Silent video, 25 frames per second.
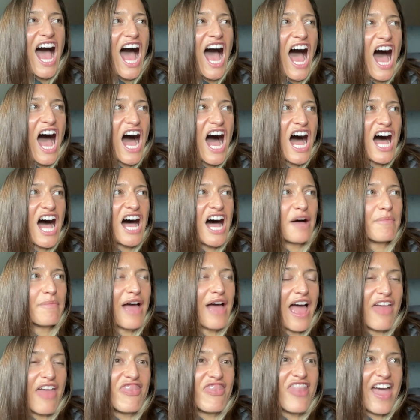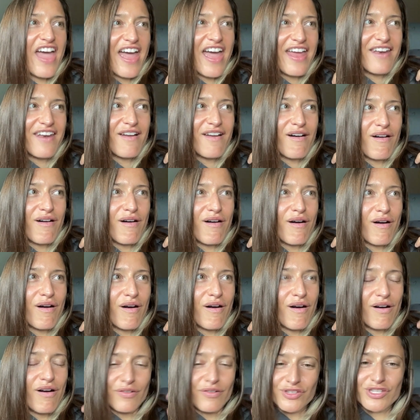And then
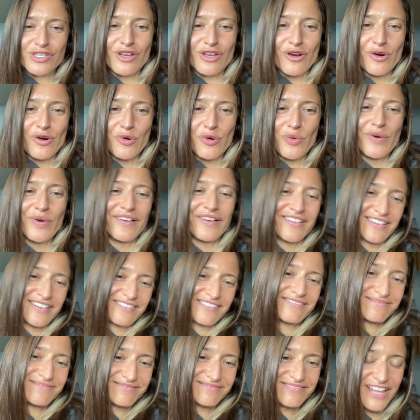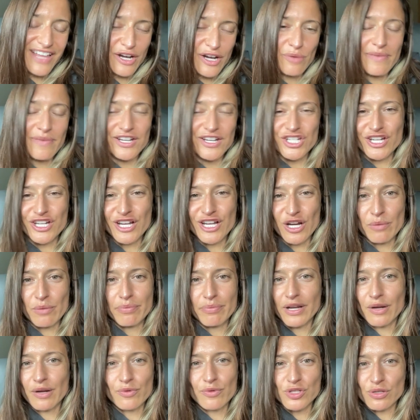also, they don't mention here,
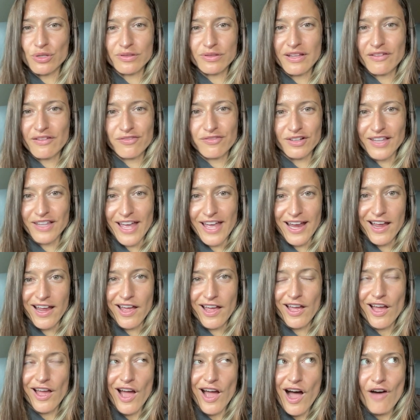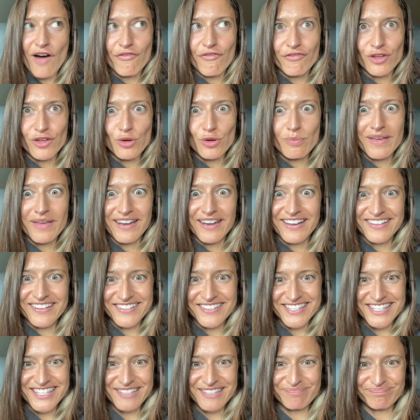but it was only for like a few
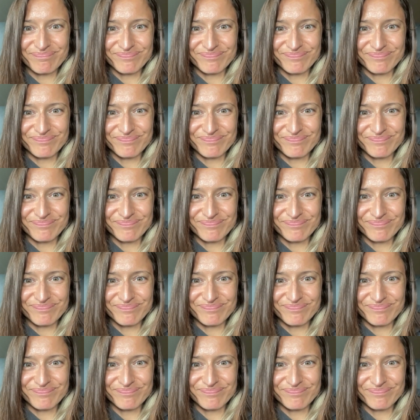minutes.